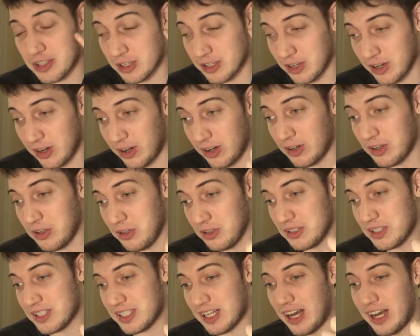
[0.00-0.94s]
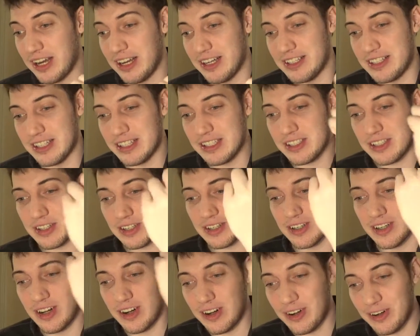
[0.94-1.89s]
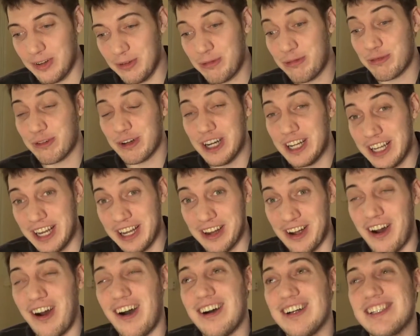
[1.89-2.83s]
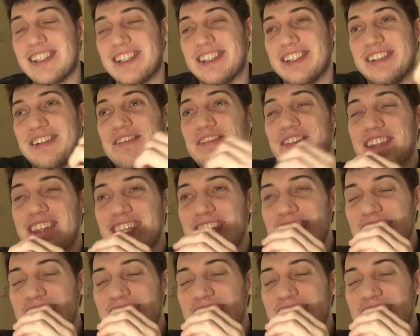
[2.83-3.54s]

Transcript: They're all scientists. They're all all freaking awesome.